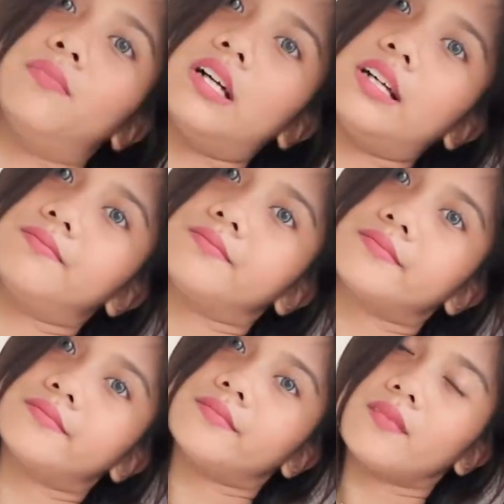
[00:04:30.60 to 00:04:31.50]
but
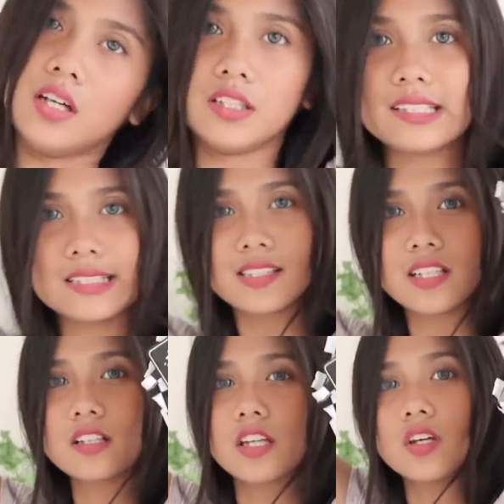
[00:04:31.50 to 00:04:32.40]
it's
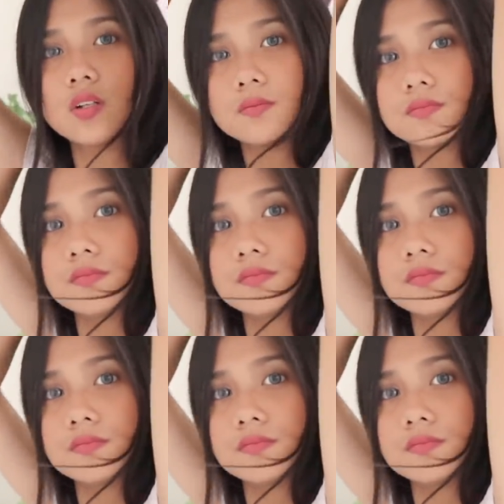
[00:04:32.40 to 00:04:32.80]
still cute.